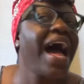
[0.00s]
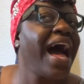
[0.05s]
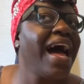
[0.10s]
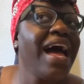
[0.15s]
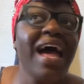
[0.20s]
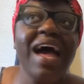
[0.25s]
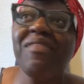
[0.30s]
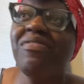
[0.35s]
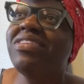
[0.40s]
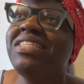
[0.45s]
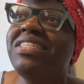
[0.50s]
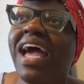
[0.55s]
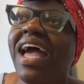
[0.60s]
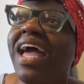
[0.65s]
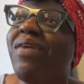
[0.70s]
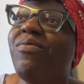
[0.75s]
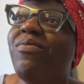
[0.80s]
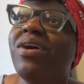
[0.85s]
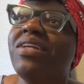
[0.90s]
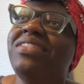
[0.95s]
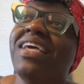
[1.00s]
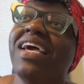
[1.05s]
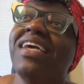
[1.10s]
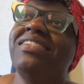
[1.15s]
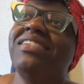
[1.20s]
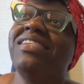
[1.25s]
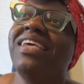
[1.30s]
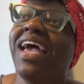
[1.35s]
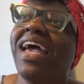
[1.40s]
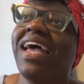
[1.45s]
I haven't had one
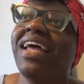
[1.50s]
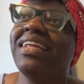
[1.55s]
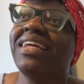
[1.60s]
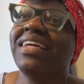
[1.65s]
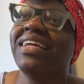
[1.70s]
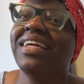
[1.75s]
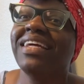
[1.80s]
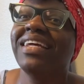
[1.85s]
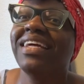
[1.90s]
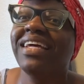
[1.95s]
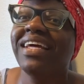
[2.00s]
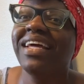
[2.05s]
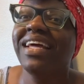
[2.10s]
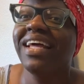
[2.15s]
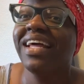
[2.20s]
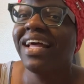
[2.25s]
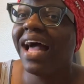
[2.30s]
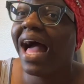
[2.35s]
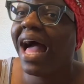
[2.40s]
taste yet. You can't do me like that.